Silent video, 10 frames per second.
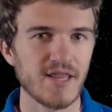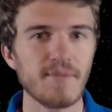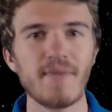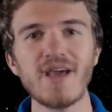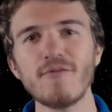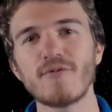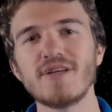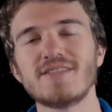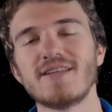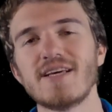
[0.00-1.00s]
The main
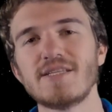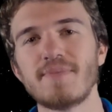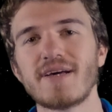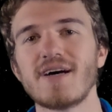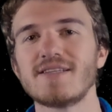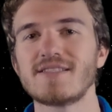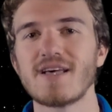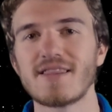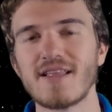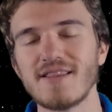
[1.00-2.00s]
reason is because
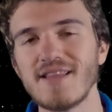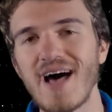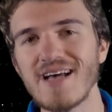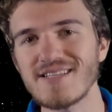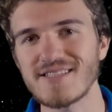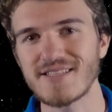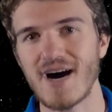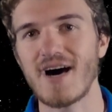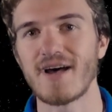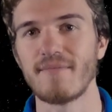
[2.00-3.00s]
the last
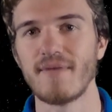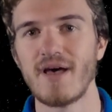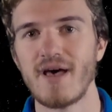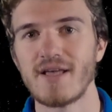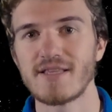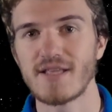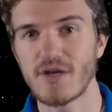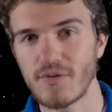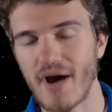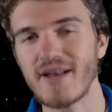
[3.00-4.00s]
time the
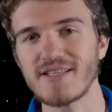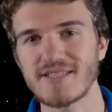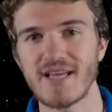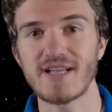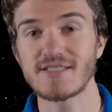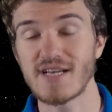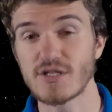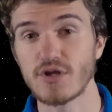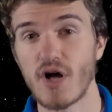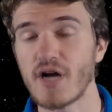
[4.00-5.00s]
United States has
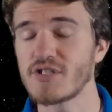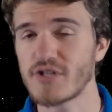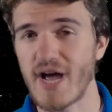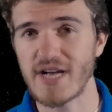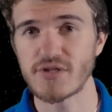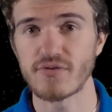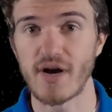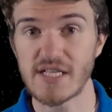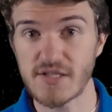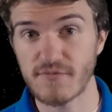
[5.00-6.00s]
launched
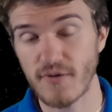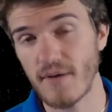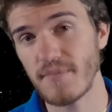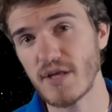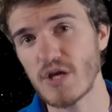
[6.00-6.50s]
astronauts from the